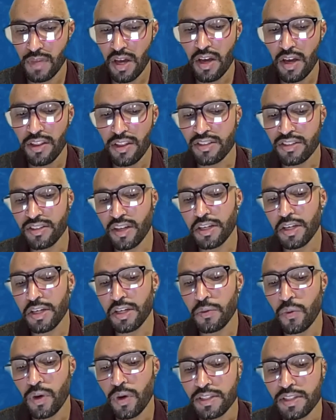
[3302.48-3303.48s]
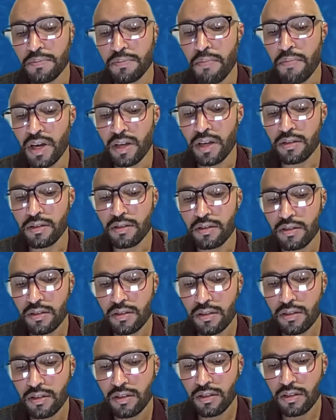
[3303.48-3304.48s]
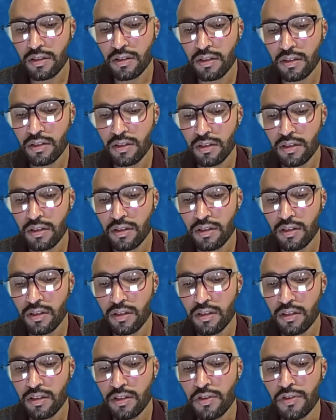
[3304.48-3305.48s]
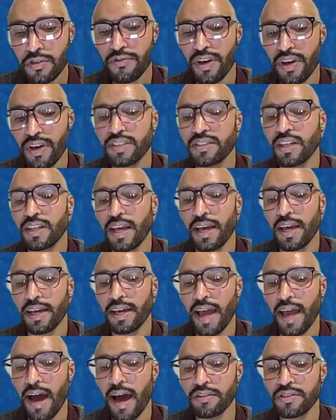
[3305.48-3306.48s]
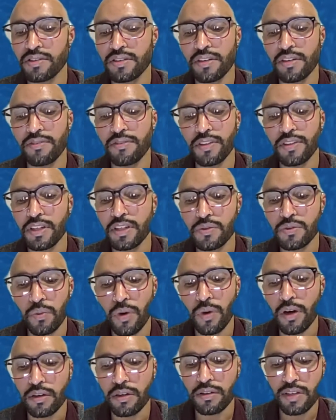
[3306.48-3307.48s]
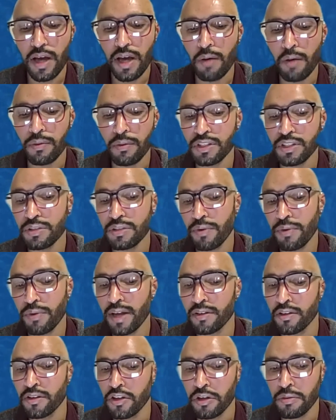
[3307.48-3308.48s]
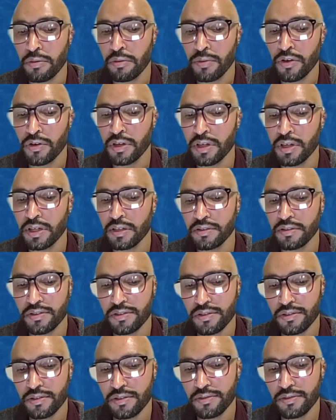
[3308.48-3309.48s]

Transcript: The study was meant to investigate how syphilis worked, how it spread in the communities.